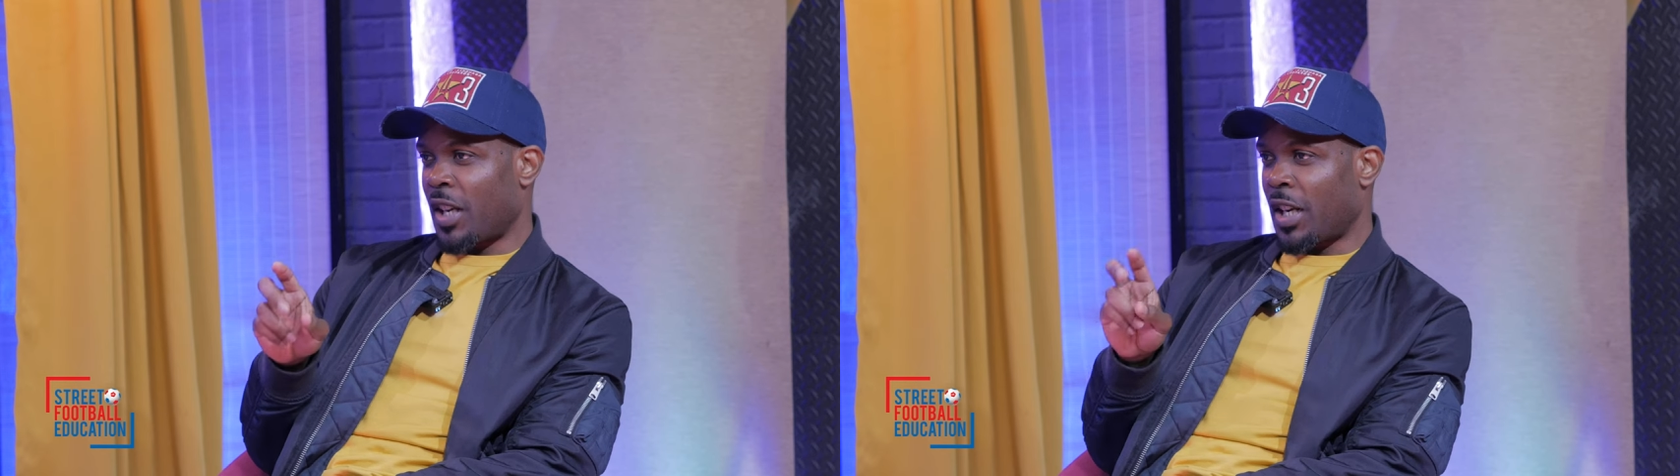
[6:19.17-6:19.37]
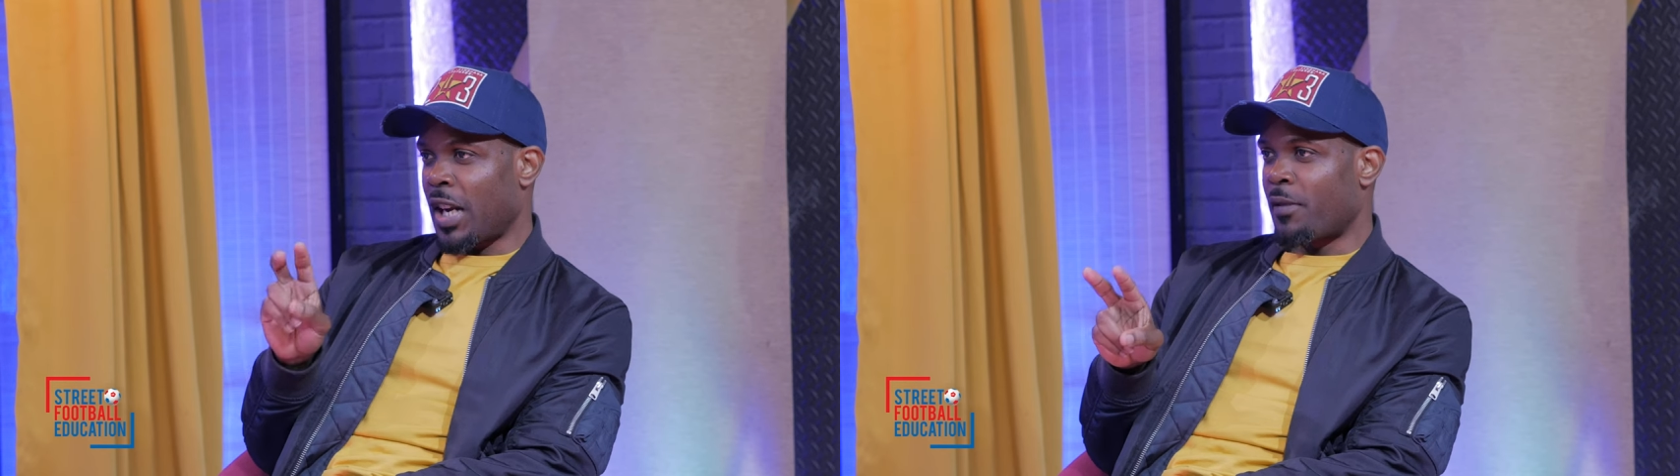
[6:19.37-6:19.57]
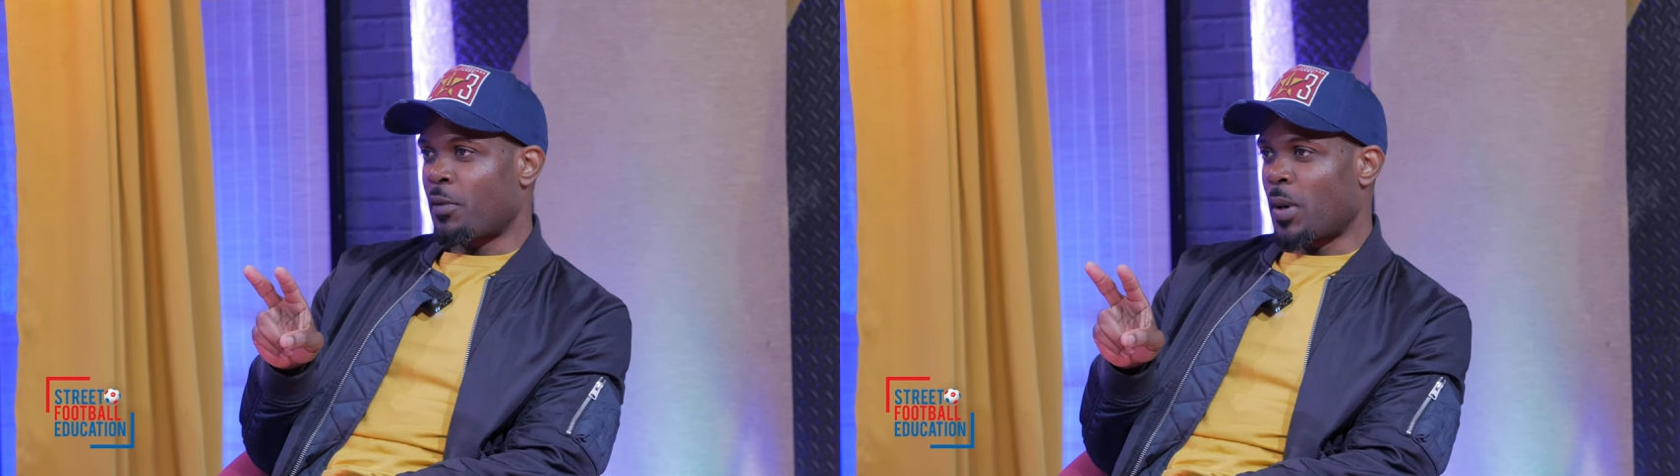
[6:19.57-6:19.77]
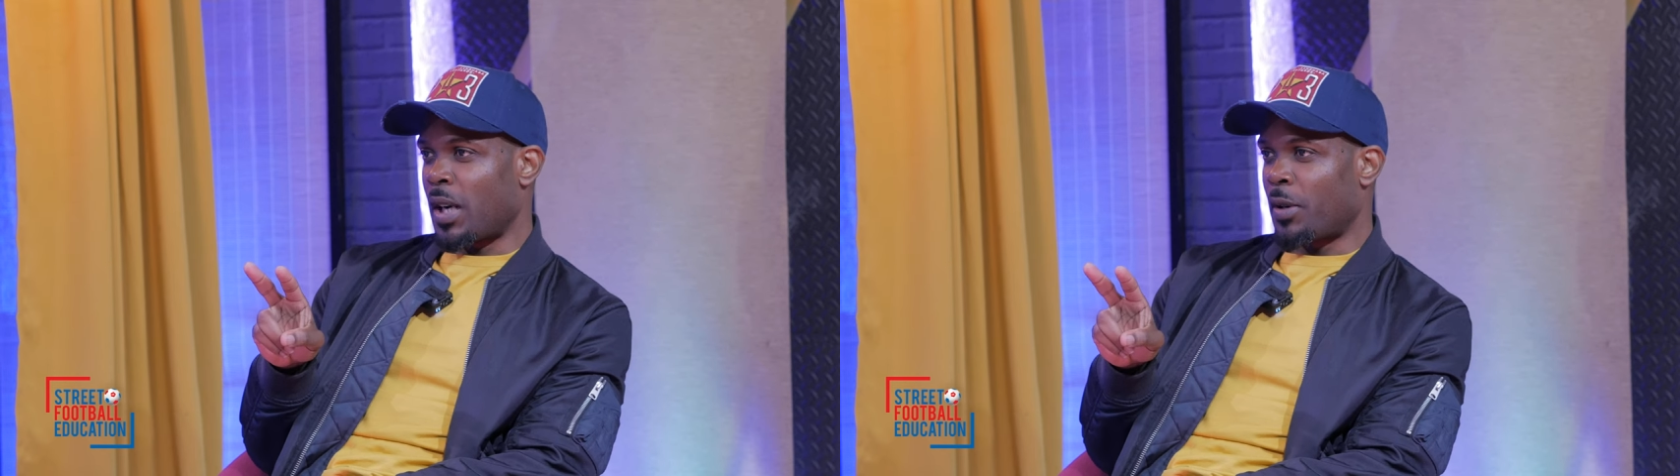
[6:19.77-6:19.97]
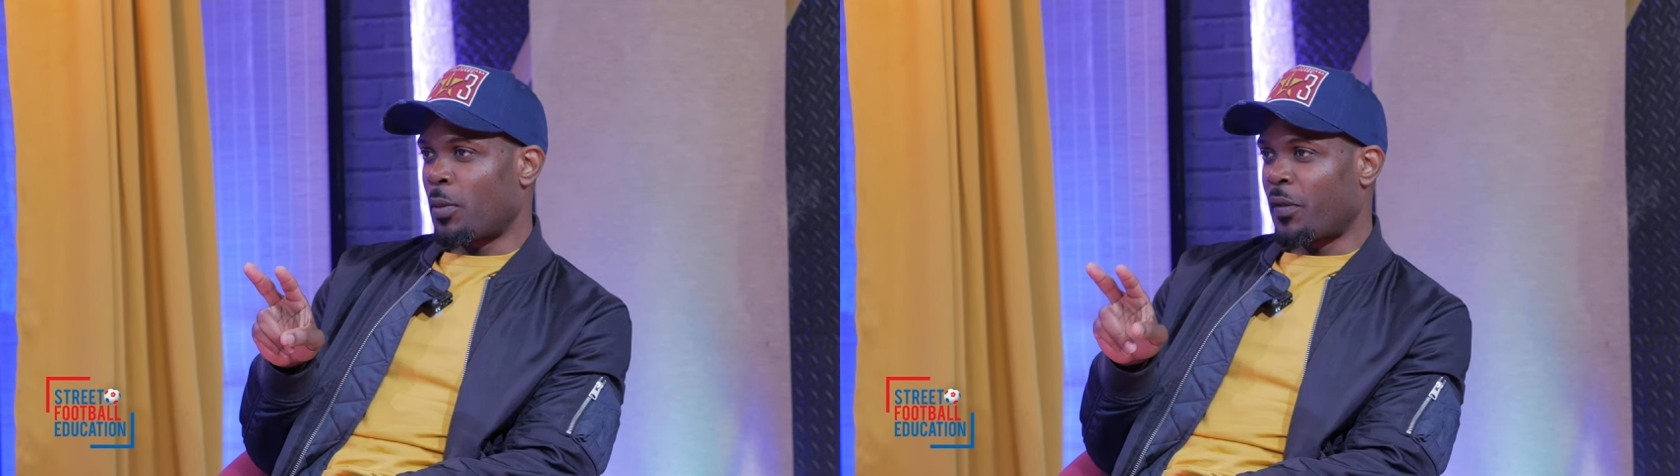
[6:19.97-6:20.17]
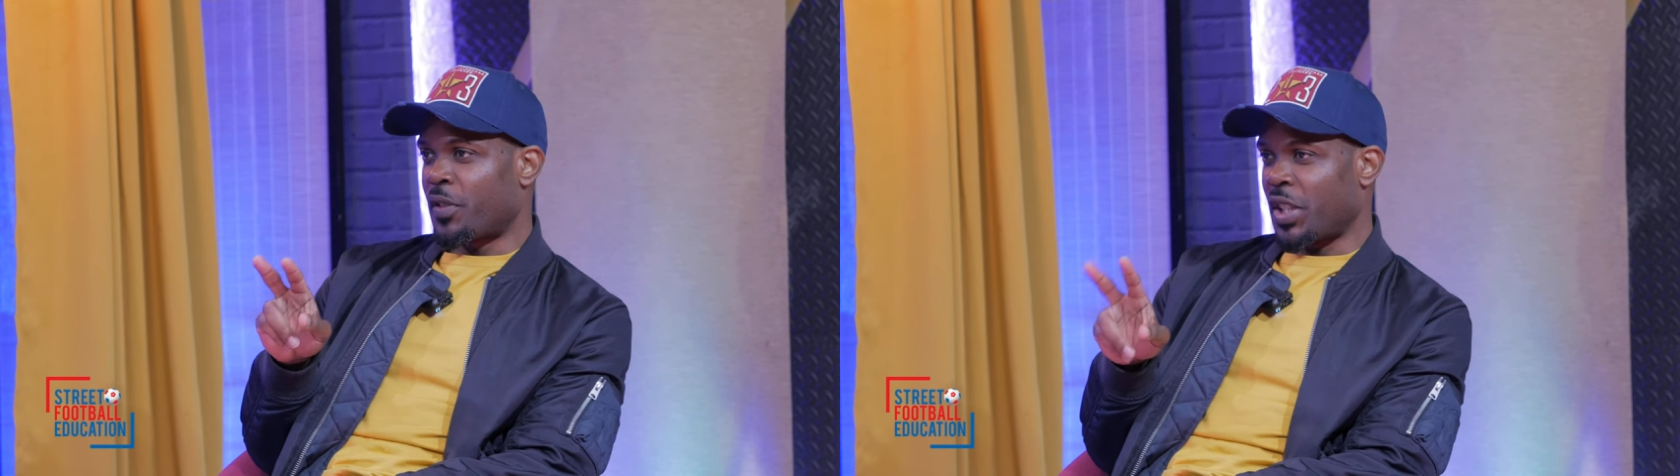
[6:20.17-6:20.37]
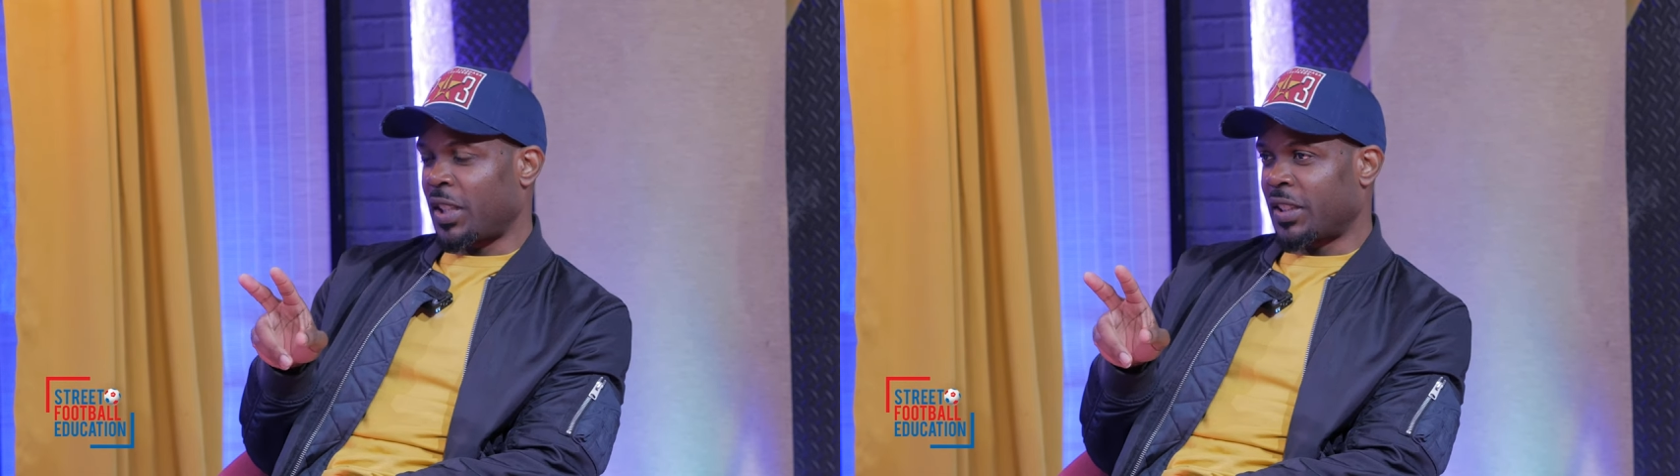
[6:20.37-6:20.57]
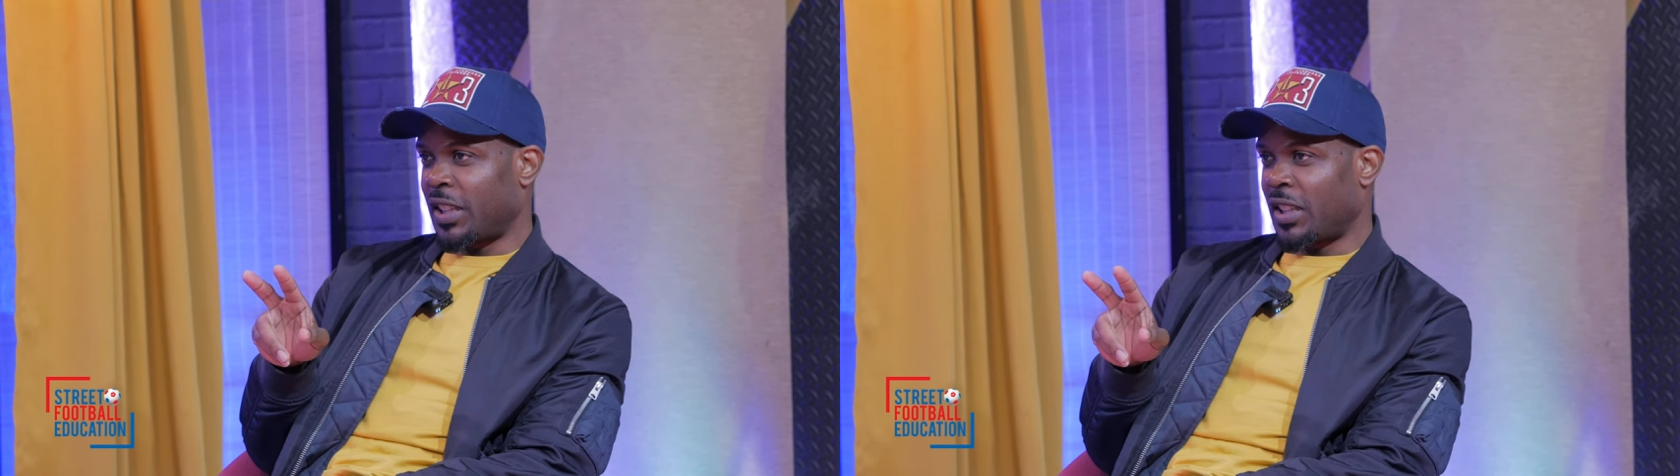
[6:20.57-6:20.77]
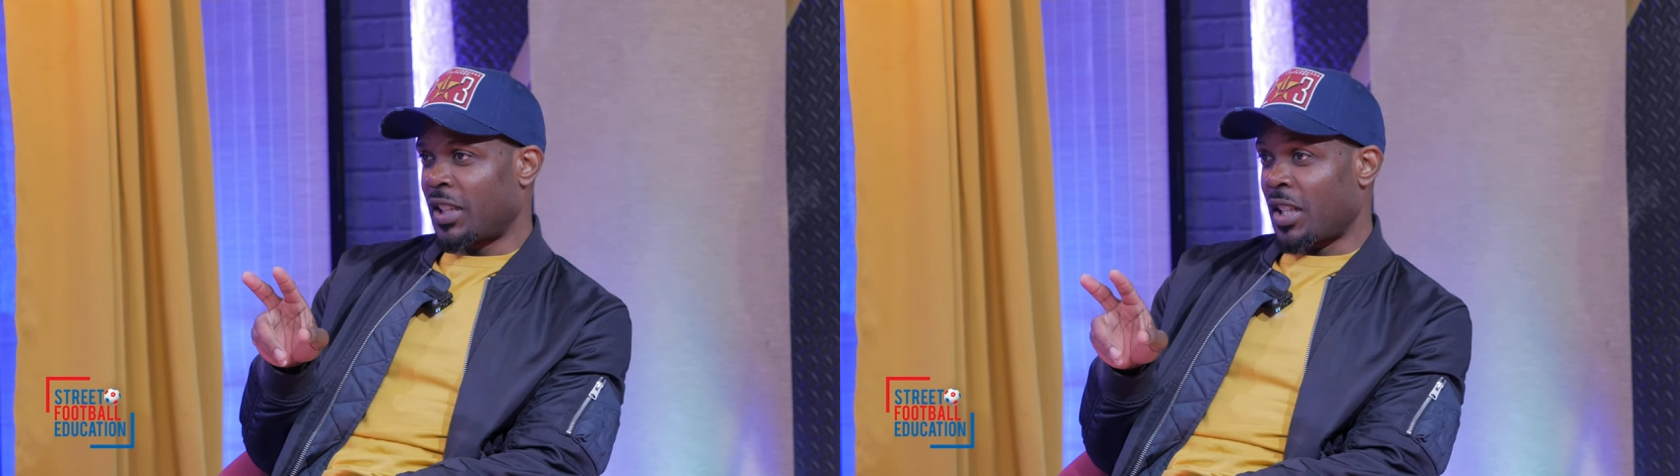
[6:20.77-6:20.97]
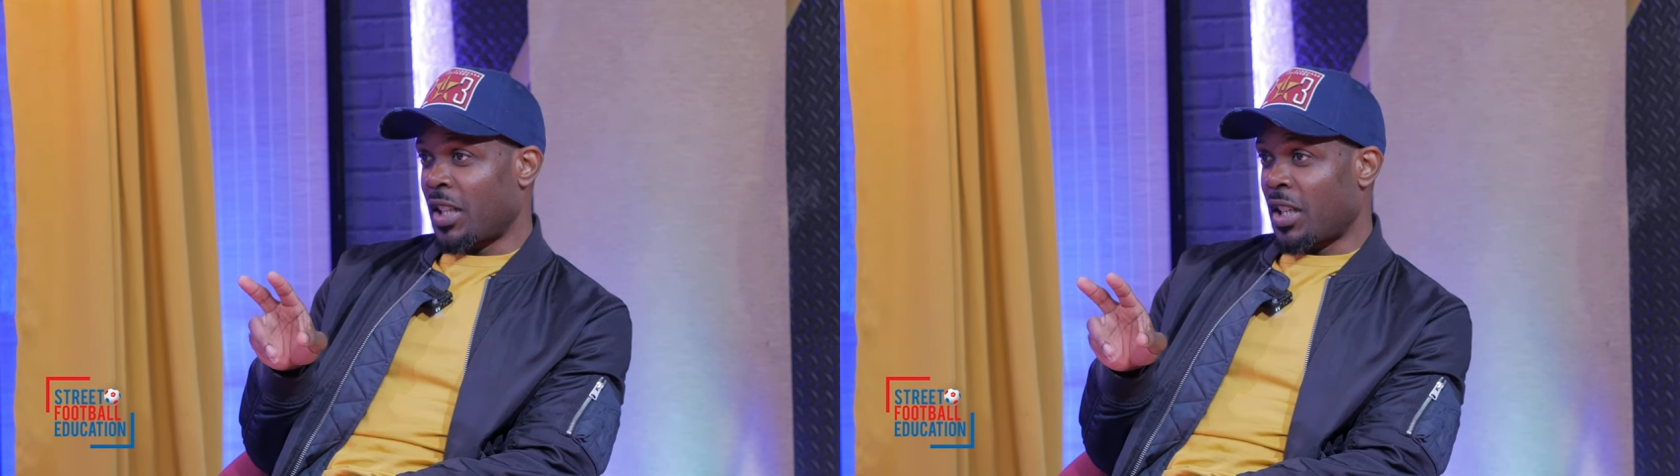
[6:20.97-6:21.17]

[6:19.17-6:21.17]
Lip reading: and another one with Chelsea.